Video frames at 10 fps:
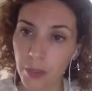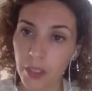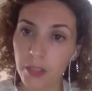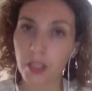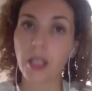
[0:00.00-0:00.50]

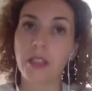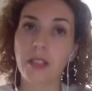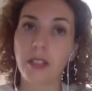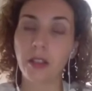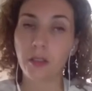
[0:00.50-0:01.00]
Because as
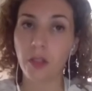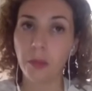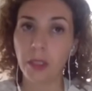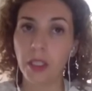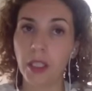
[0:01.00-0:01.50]
I said at the
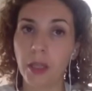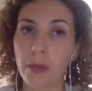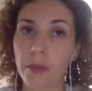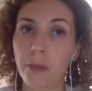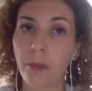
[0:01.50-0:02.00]
very beginning, I
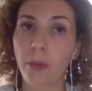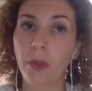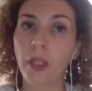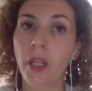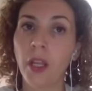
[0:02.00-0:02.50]
was
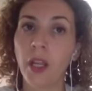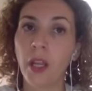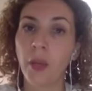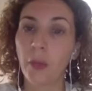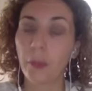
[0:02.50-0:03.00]
born
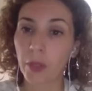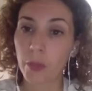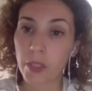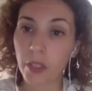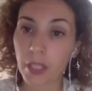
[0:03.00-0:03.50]
when
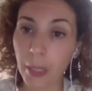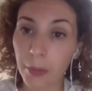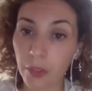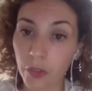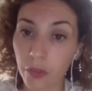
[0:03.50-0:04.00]
Belgrade was still the
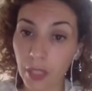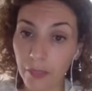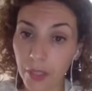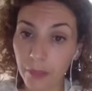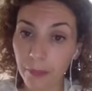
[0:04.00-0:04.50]
capital of
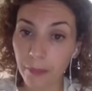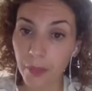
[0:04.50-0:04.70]
Yugoslavia.